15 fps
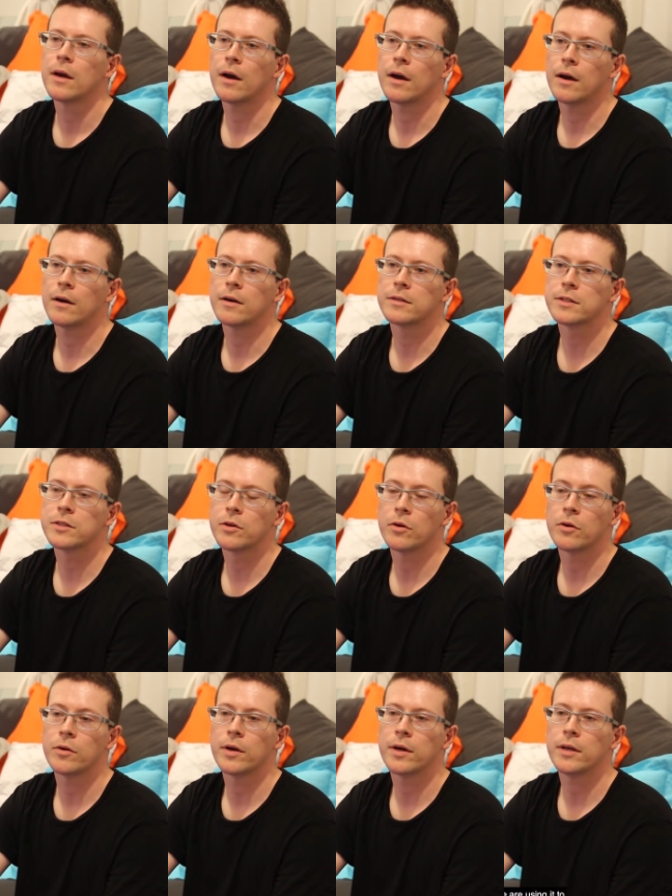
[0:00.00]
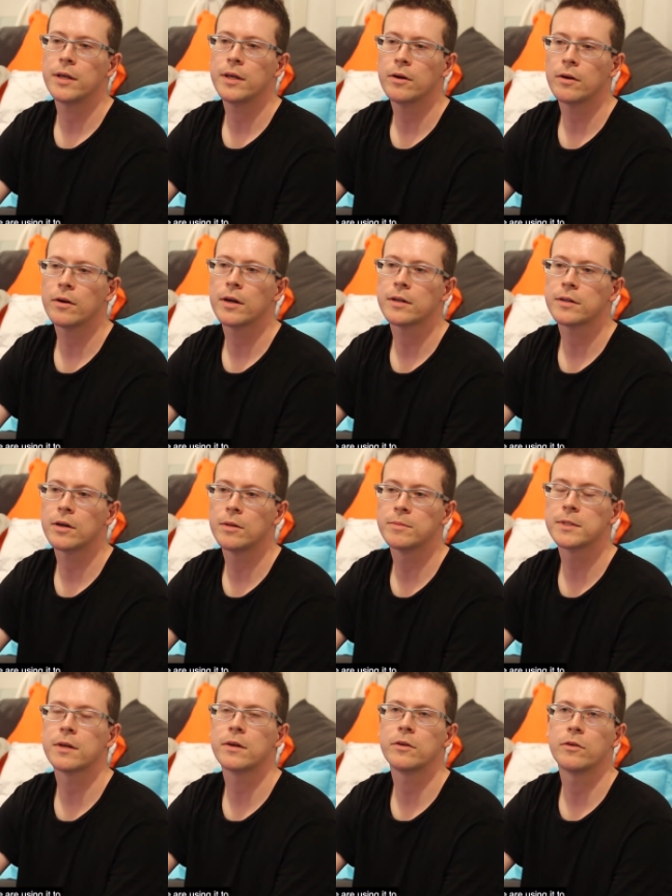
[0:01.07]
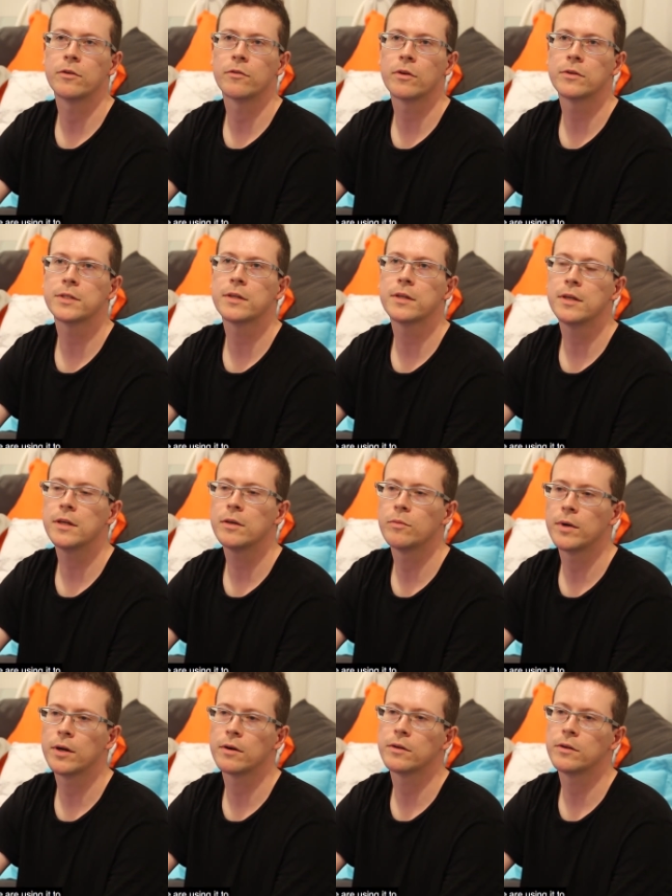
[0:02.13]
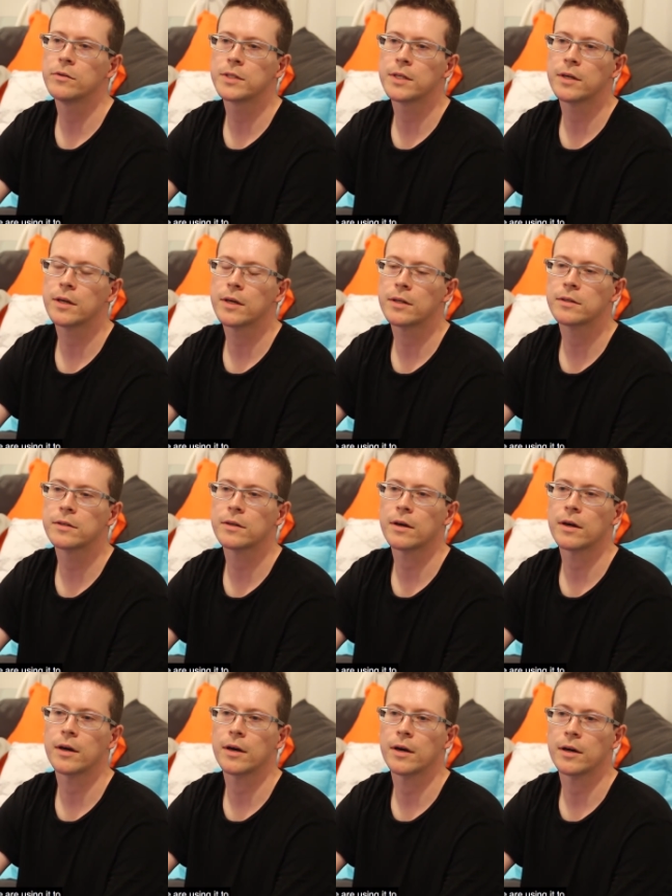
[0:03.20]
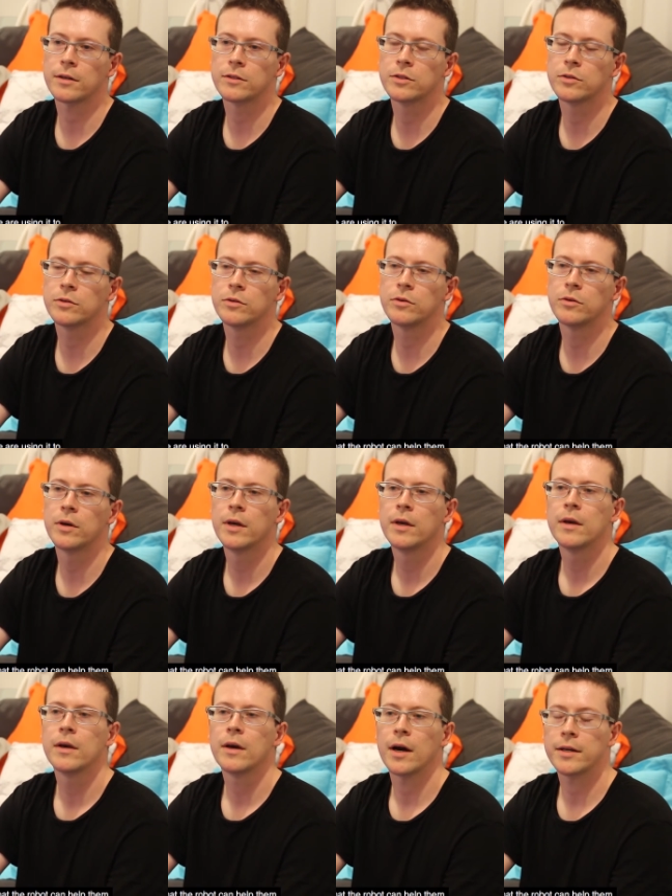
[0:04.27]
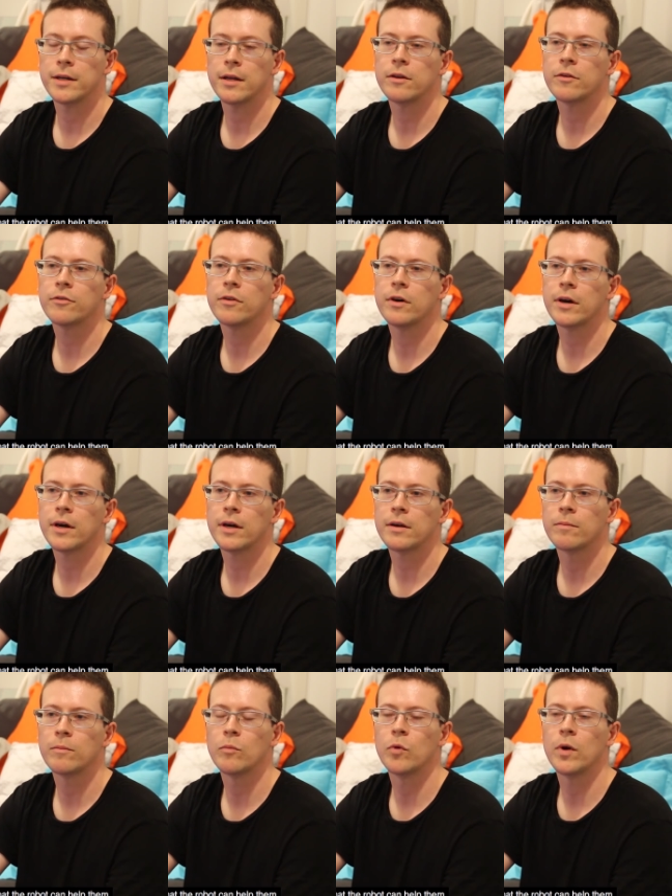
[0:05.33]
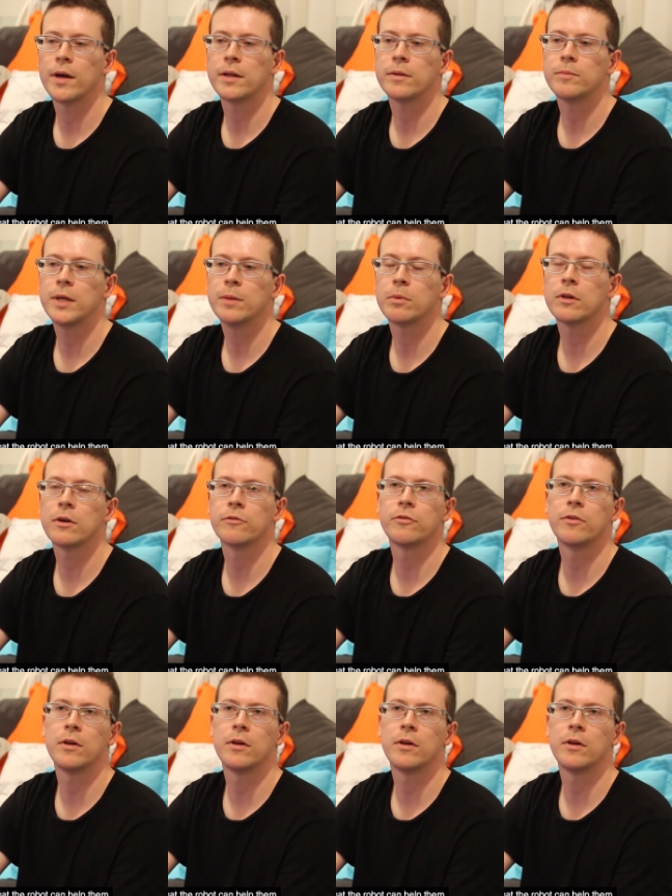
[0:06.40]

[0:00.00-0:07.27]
Uh, so here at Halmstad University, we are using it uh, to identify when people have